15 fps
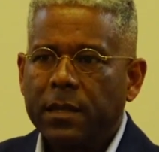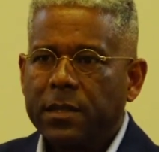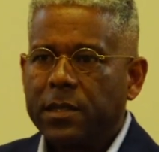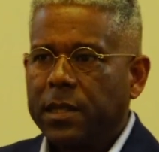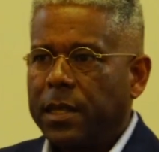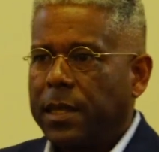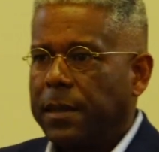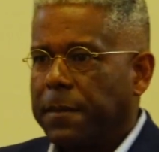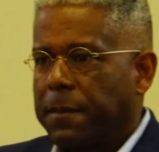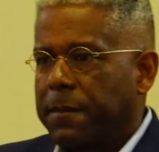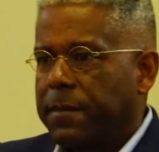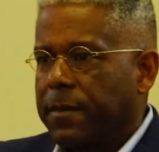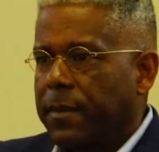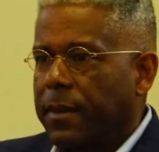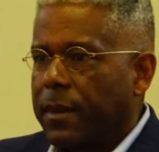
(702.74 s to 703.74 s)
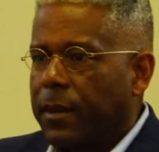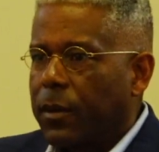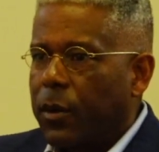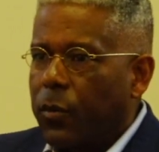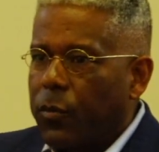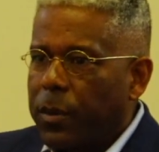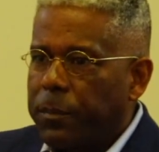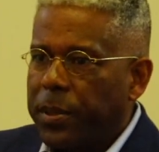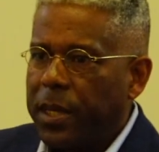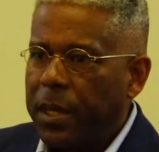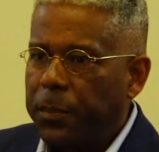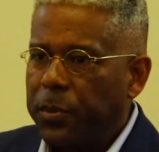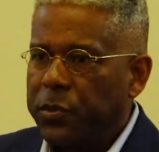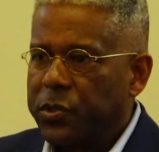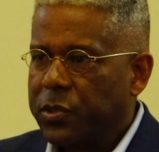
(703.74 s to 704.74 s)
See, when
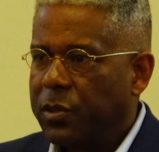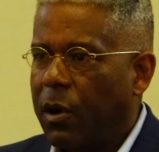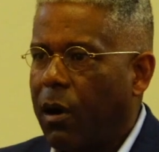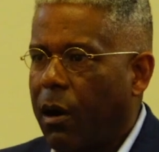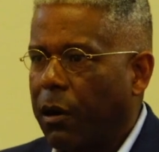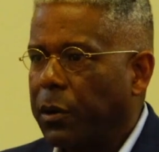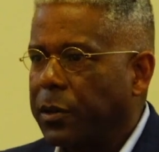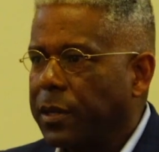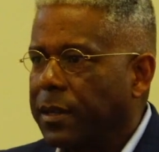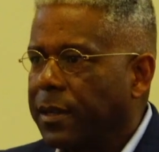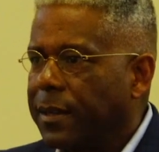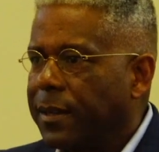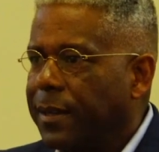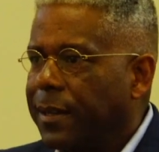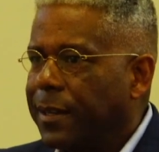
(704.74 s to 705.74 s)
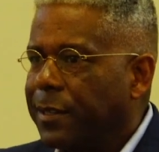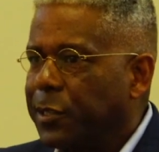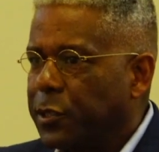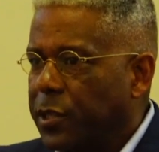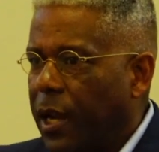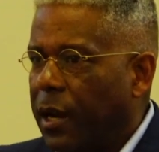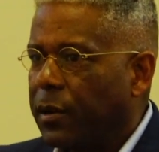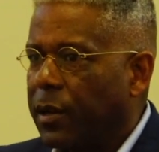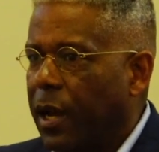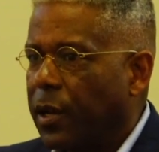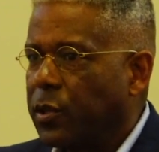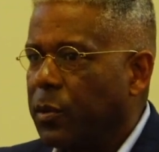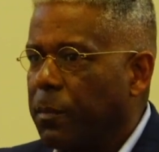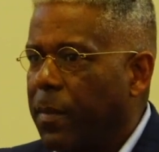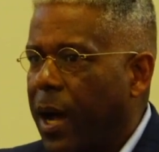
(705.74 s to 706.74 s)
people start to tear
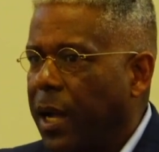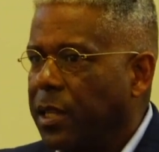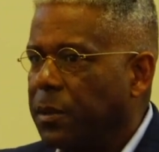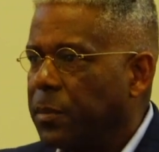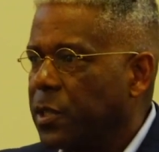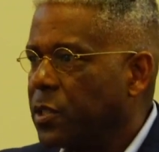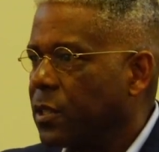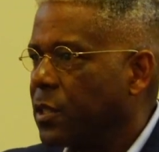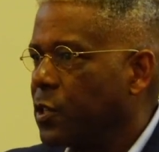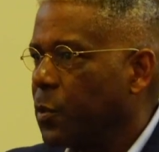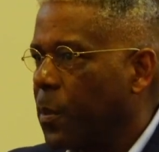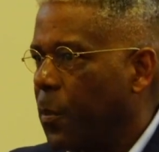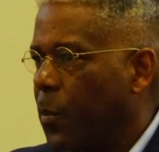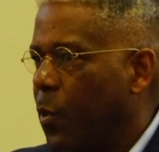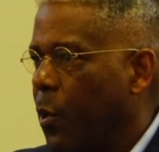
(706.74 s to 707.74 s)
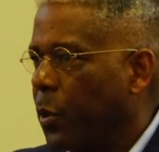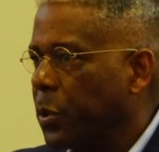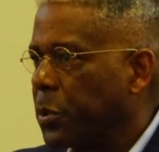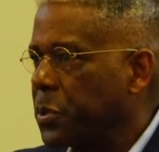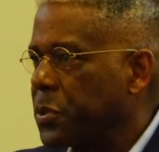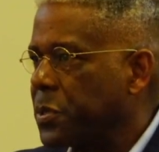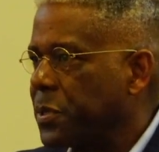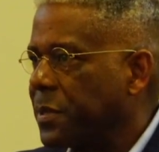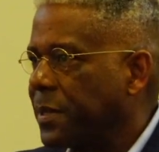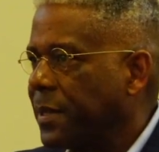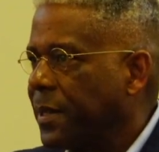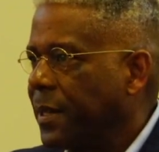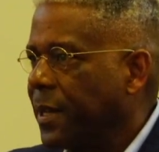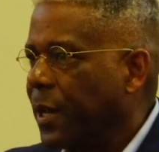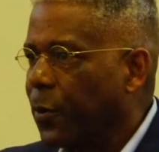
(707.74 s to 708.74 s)
down your monuments and your memorials
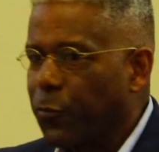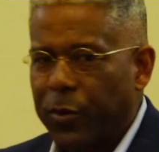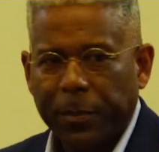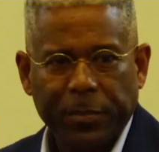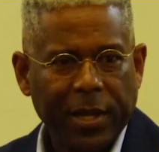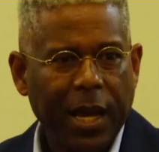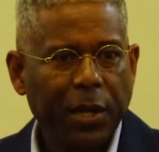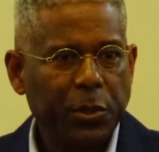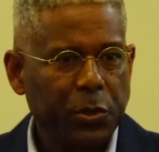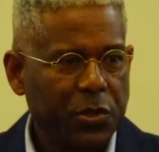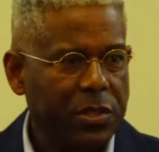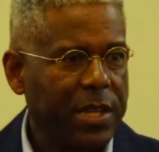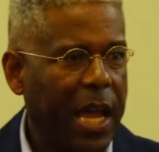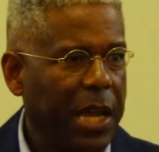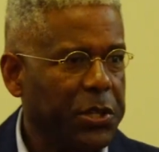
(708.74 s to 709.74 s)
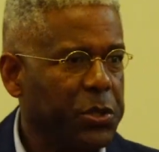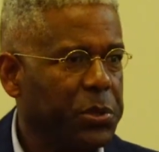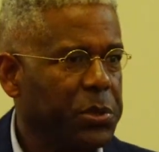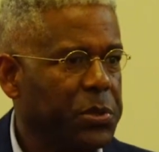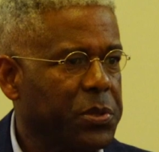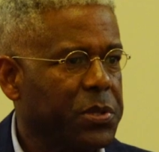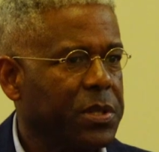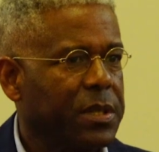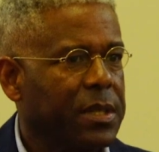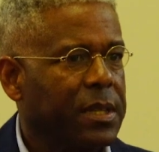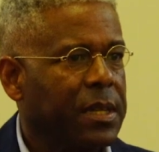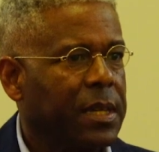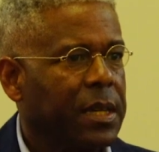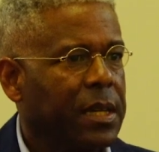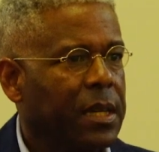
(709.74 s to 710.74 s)
and rip down your statues,
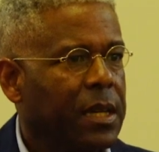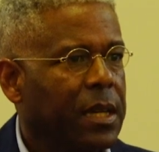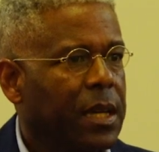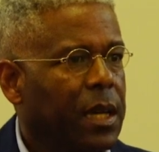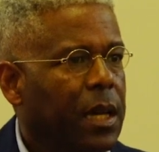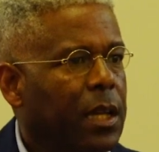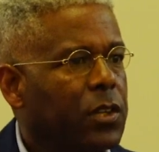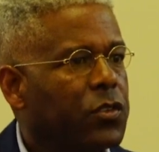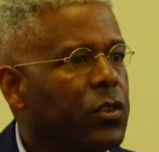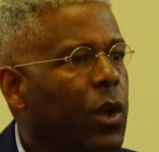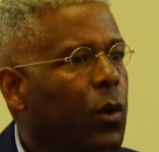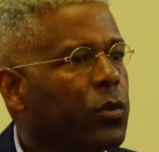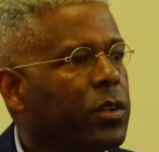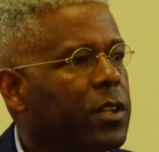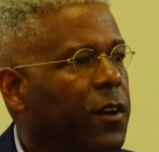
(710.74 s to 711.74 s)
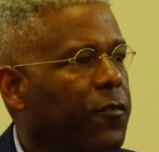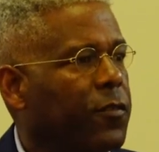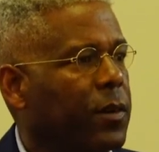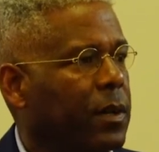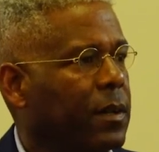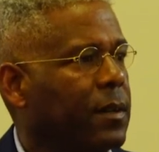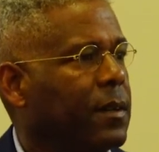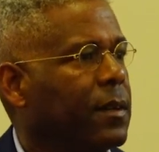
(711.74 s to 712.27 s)
it is no different